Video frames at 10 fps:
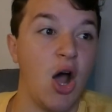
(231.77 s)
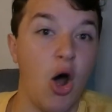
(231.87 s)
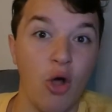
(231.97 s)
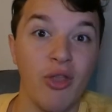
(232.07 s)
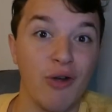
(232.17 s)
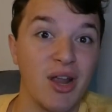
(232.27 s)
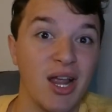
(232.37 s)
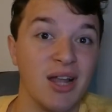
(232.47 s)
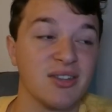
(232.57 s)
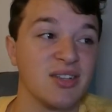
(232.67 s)
on that
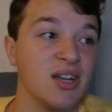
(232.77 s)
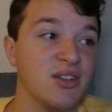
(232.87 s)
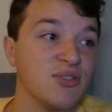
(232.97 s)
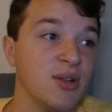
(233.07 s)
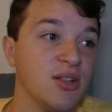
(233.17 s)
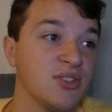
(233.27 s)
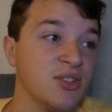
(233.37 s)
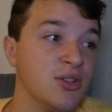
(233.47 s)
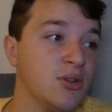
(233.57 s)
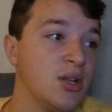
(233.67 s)
right-hand side as well.
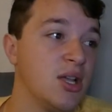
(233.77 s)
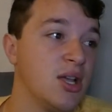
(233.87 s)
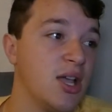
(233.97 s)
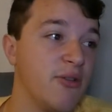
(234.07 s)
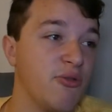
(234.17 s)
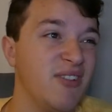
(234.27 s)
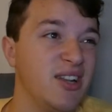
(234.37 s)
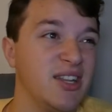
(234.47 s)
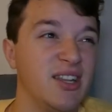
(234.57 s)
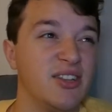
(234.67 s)
So if we
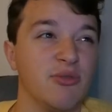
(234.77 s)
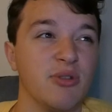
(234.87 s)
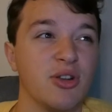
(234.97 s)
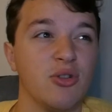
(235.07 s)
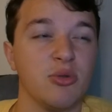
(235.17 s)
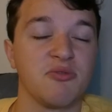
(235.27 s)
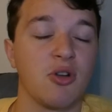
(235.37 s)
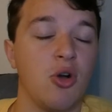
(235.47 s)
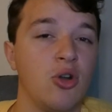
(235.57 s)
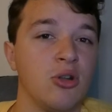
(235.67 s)
really need to, we could always
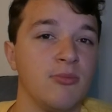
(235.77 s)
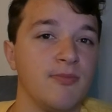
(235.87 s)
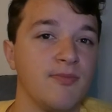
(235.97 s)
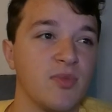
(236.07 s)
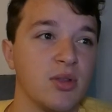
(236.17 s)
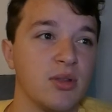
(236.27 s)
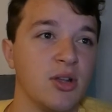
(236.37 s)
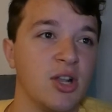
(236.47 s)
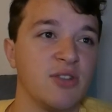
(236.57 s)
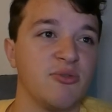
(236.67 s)
recall him,
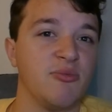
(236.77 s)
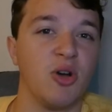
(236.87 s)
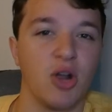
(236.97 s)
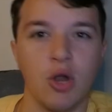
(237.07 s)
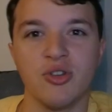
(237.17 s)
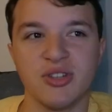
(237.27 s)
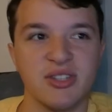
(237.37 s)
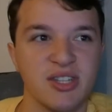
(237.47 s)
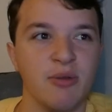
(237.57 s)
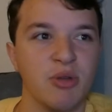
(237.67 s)
unless we put a clause in
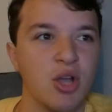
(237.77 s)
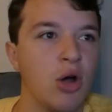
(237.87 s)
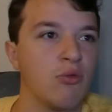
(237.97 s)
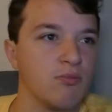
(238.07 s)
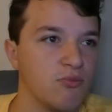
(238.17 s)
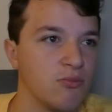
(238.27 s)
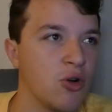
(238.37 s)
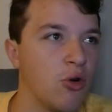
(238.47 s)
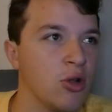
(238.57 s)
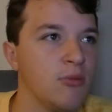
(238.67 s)
saying we can't
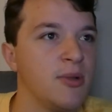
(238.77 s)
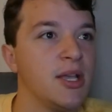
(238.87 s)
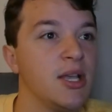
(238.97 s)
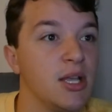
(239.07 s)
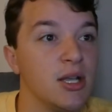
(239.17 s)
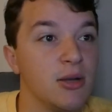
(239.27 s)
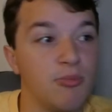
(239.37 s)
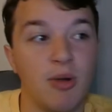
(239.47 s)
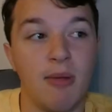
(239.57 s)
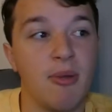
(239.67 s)
recall him.
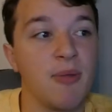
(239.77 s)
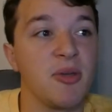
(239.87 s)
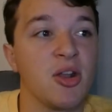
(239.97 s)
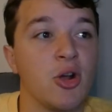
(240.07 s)
But that might be an